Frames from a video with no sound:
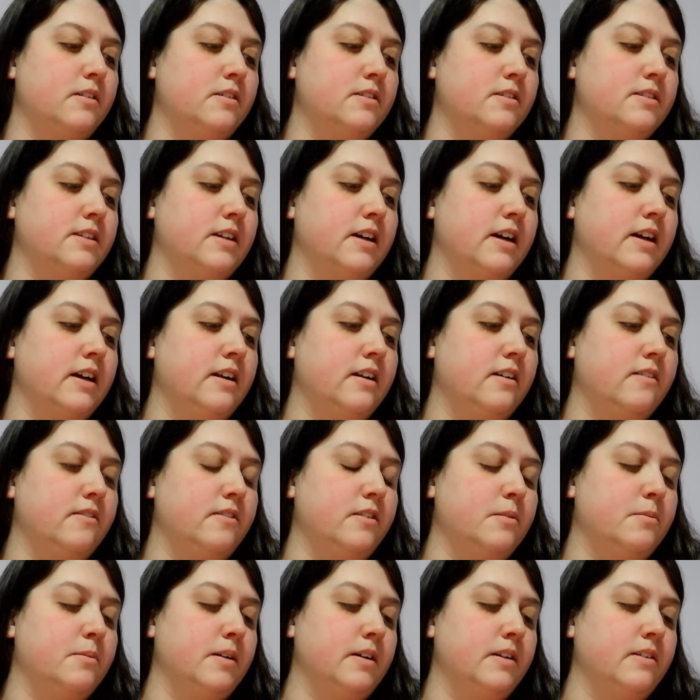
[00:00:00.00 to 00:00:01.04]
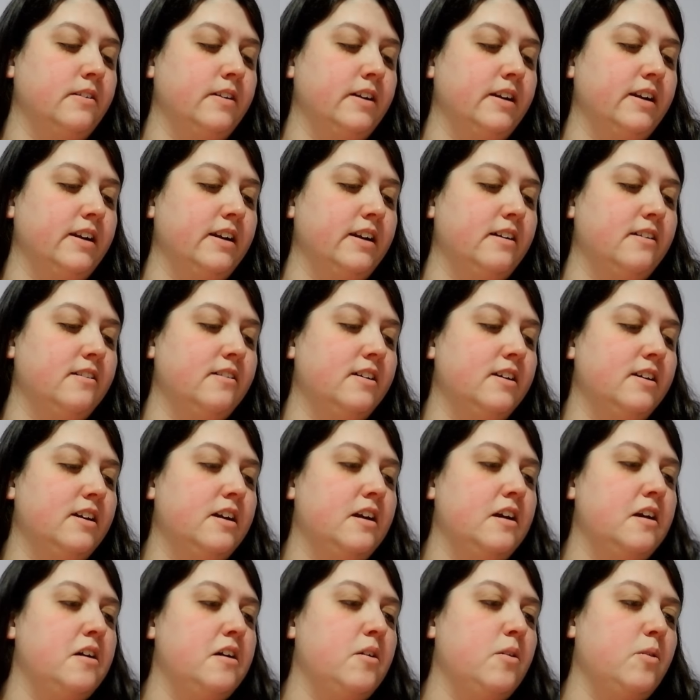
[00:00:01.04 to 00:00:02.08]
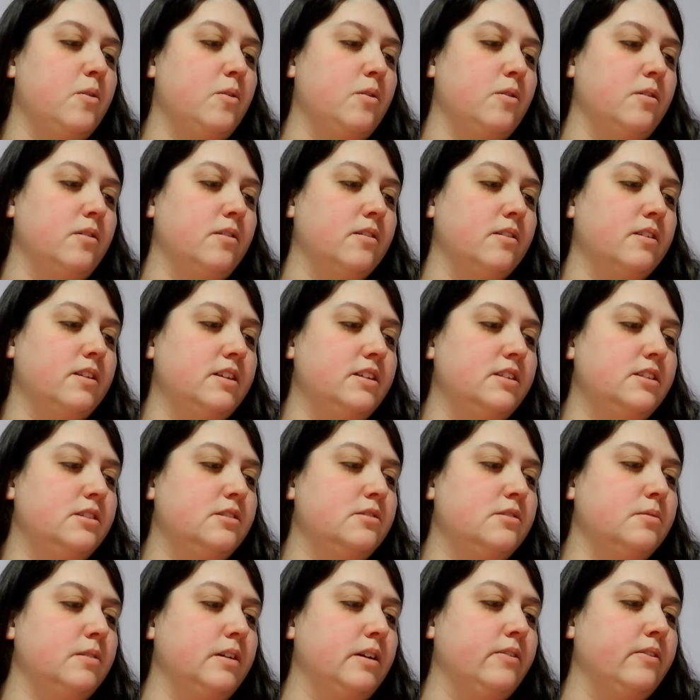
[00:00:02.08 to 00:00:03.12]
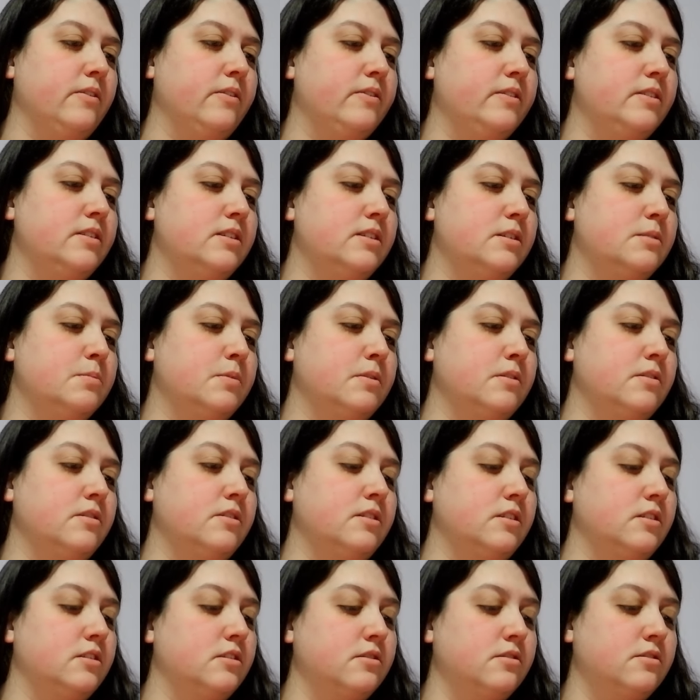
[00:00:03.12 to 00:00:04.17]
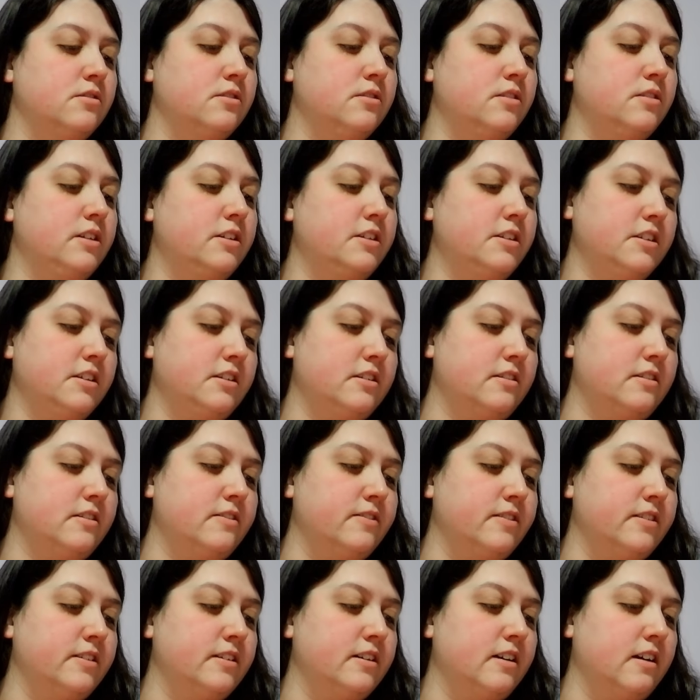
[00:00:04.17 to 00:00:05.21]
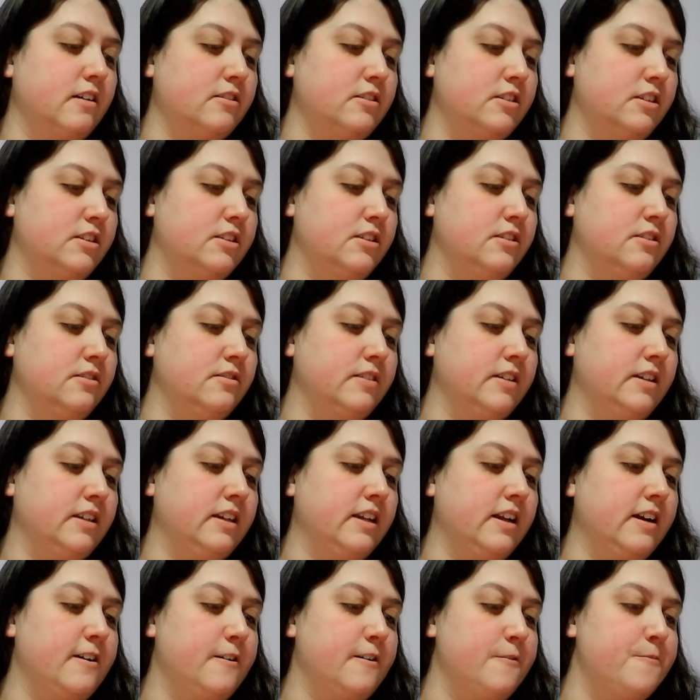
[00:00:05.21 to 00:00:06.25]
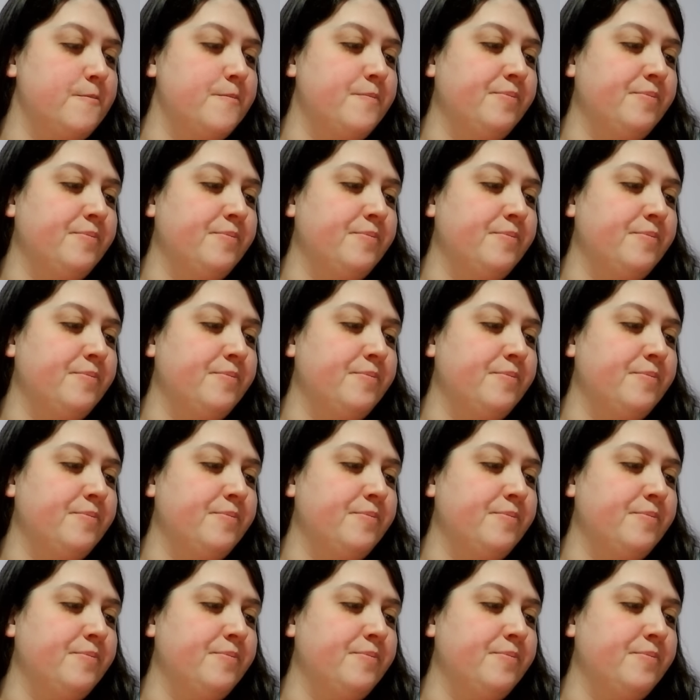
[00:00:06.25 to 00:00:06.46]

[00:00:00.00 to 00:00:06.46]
her side of the bed right now. Oh, that's sweet. When was this posted? So 2 years ago. I wonder how she's doing now.